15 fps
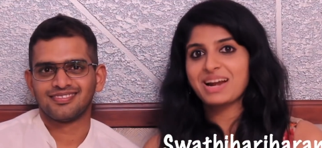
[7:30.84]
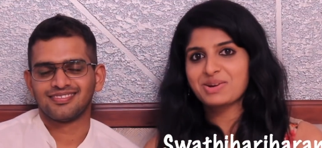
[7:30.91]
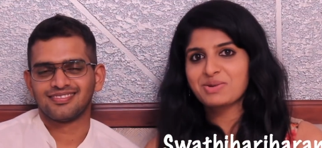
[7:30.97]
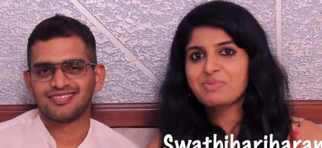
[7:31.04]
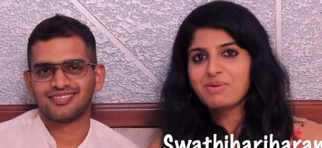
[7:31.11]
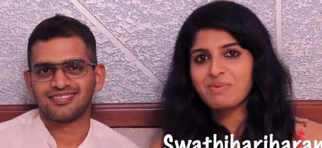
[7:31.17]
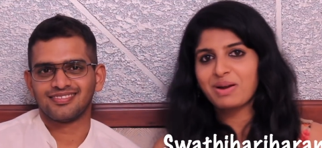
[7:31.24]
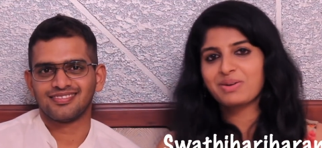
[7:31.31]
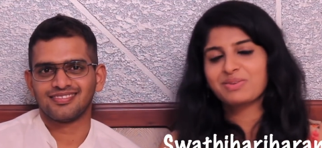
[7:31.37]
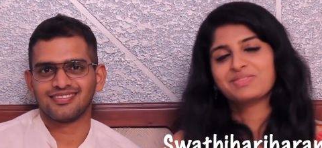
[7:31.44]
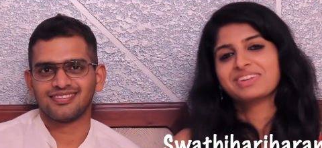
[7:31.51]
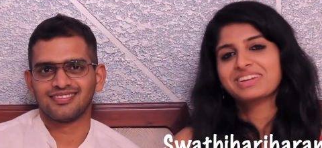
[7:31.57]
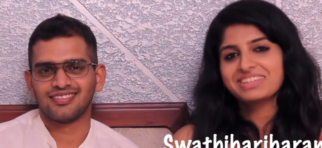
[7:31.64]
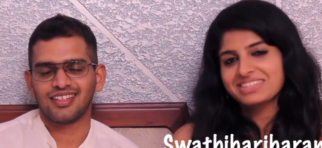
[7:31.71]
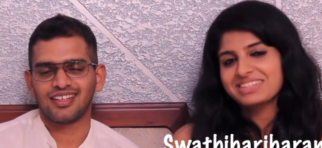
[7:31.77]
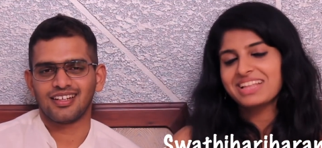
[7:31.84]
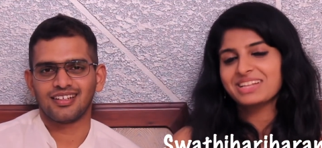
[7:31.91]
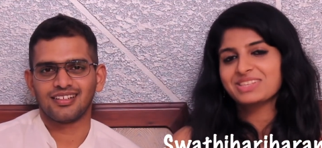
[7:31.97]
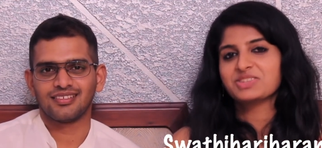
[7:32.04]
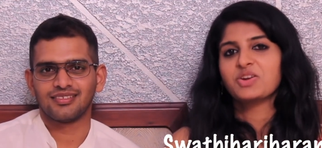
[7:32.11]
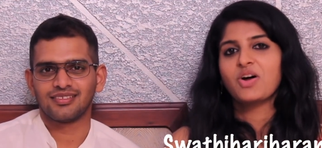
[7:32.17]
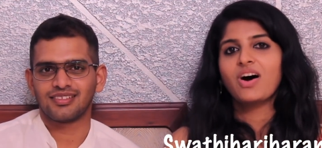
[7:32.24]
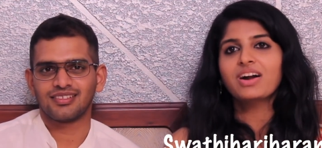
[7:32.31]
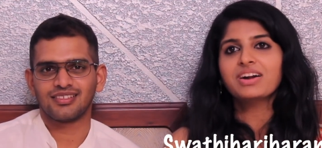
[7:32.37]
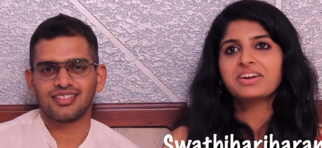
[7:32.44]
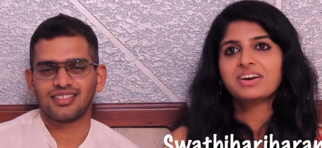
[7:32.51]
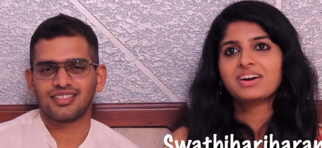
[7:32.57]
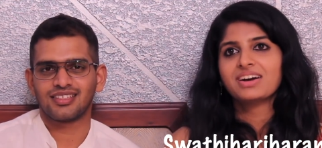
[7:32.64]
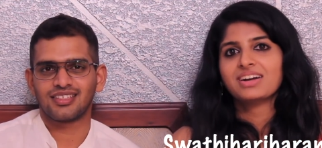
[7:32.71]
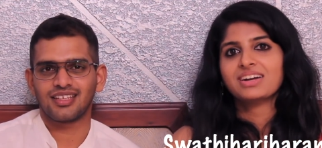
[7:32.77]
Speaker 1: that to be one of the reasons. Yeah, that's not.
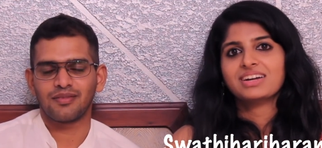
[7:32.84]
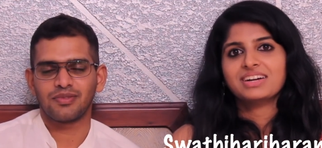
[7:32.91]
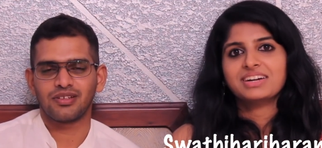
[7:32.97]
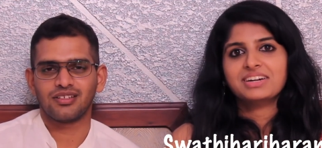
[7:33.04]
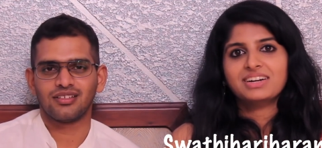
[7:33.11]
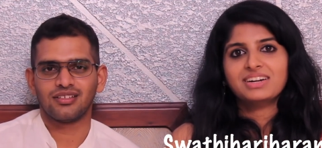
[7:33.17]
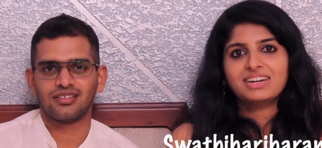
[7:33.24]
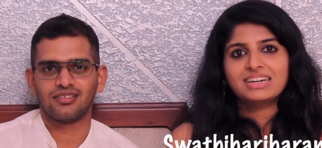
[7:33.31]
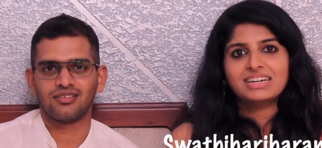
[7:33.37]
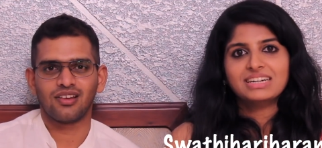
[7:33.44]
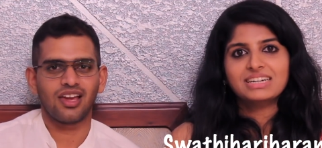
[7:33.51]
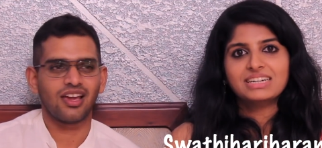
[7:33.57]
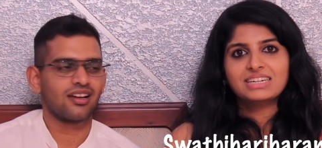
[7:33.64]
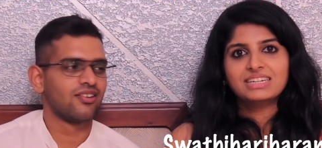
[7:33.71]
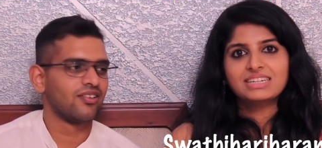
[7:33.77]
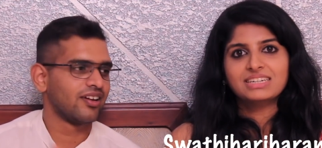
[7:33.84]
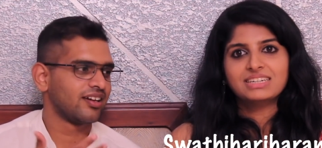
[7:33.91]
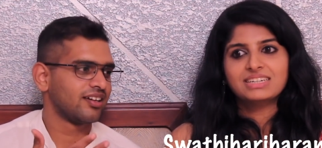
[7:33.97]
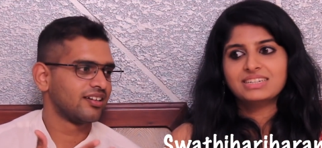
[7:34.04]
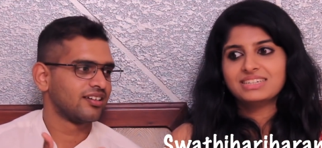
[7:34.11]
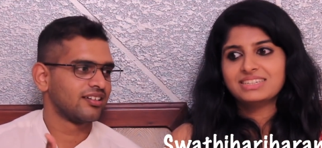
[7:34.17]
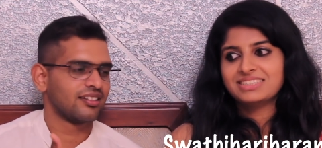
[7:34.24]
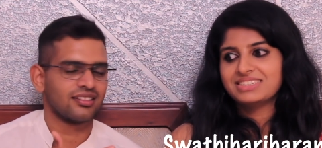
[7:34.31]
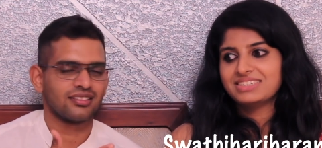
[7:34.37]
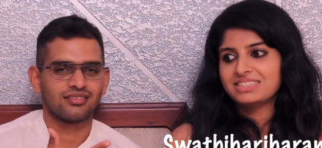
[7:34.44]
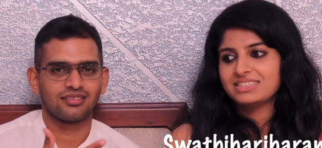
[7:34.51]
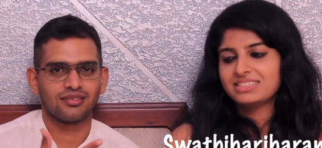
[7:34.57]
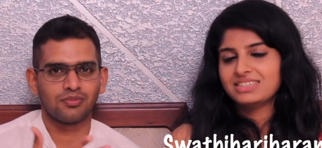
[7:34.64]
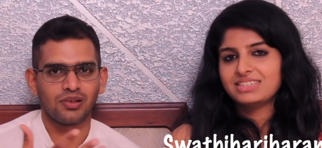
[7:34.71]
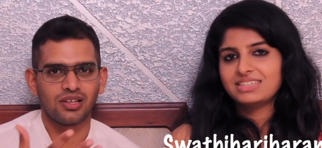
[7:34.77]
Speaker 2: Because it's. I mean, you like going
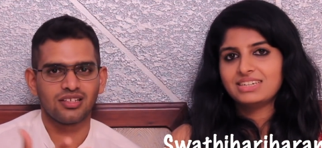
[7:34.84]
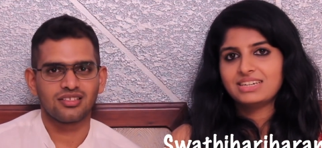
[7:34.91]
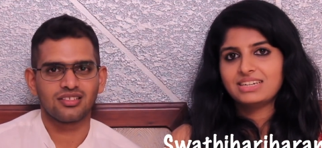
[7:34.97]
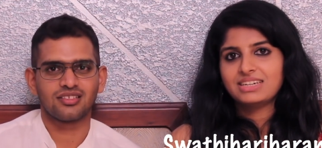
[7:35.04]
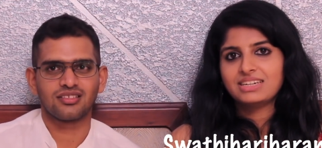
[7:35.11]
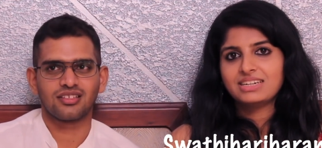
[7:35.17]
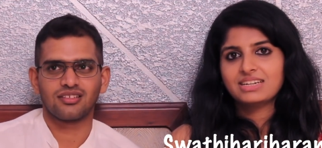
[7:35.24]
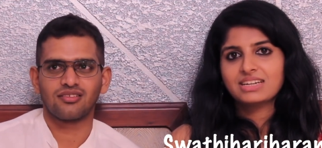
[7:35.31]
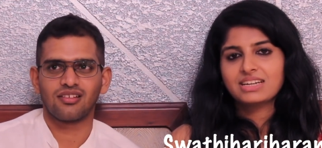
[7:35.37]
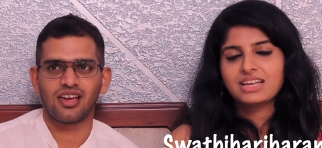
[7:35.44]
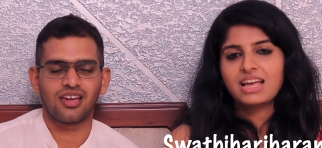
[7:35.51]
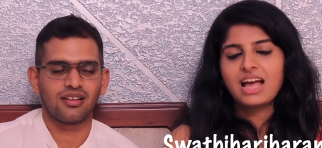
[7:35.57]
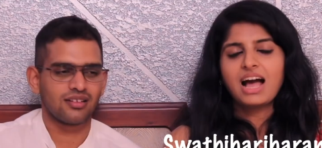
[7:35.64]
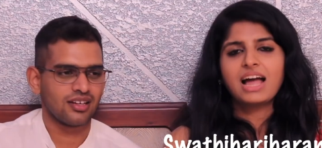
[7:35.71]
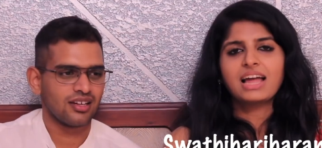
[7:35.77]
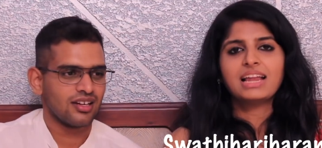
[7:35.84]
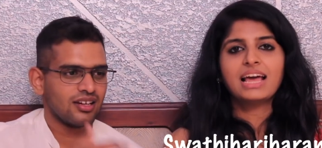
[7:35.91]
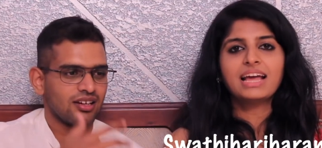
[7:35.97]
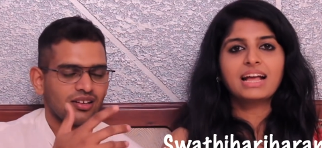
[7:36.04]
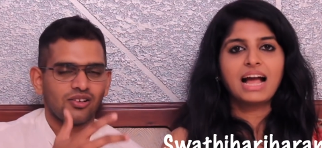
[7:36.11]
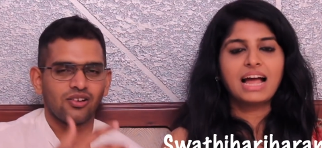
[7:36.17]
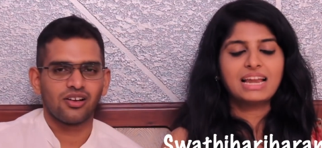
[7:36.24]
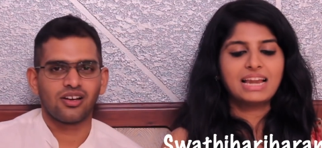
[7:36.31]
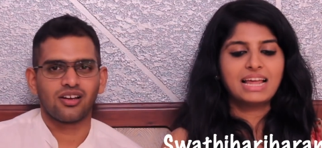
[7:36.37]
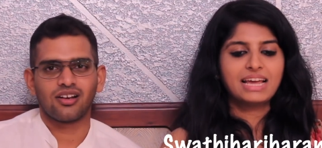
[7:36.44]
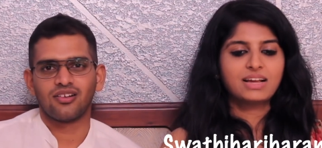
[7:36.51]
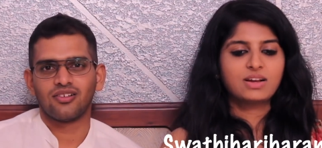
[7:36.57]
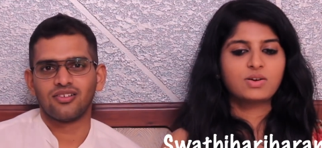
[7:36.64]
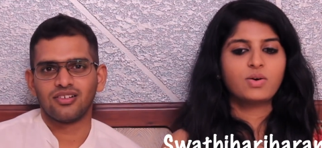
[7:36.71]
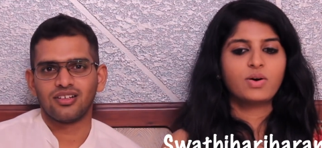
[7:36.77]
to places and you like. Yeah, I like I
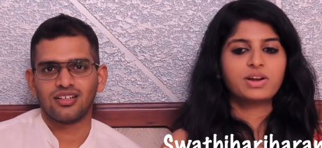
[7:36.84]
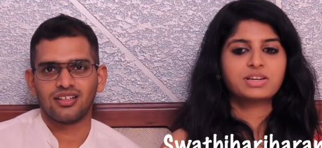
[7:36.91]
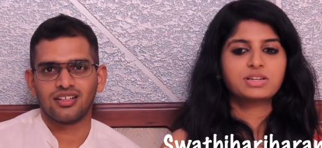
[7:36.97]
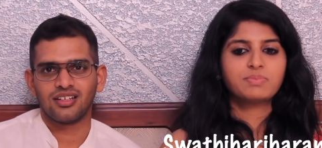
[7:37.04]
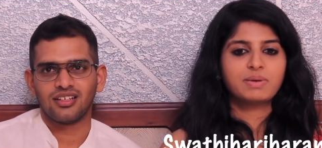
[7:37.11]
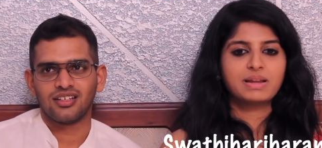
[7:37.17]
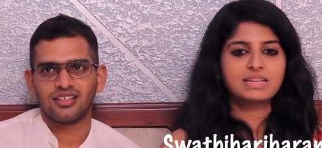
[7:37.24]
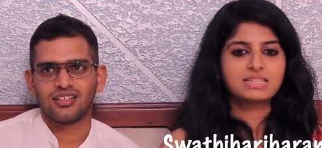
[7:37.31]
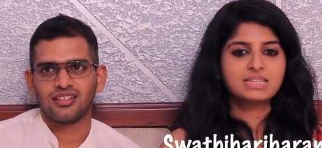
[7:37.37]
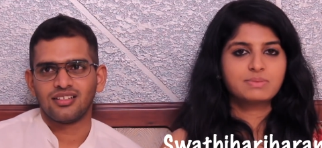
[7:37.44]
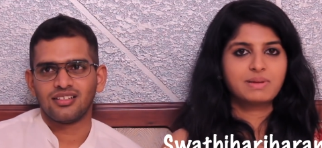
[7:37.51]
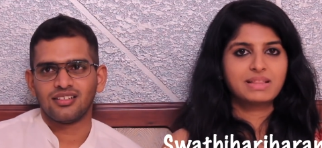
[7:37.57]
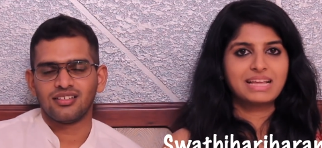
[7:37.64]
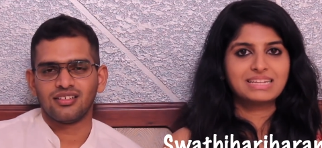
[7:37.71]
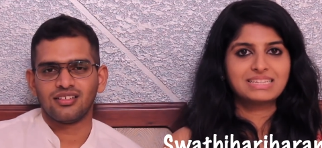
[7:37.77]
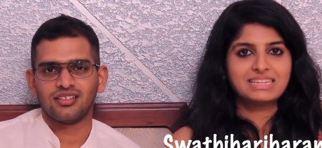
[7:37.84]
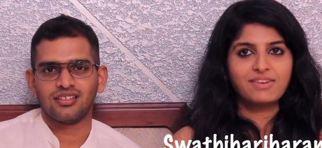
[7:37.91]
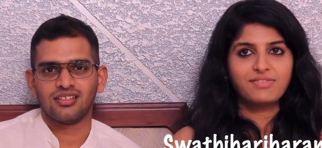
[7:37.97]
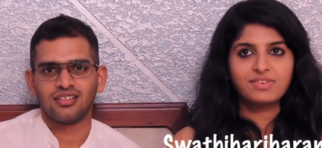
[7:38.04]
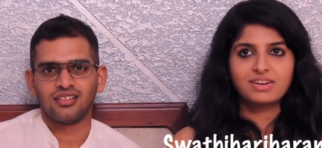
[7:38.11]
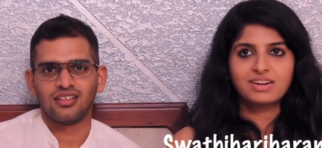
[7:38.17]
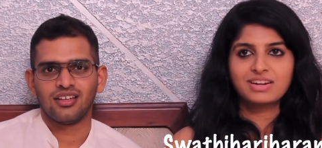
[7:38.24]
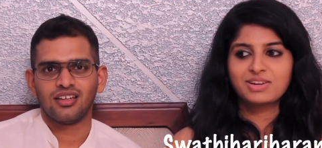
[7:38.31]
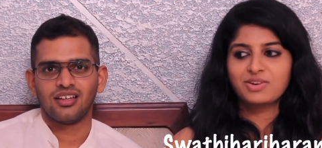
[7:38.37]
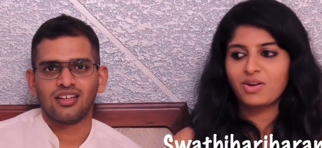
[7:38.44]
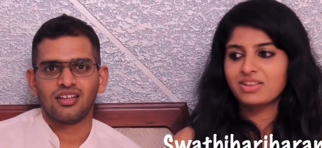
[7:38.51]
like going
Speaker 1: to places, but that's definitely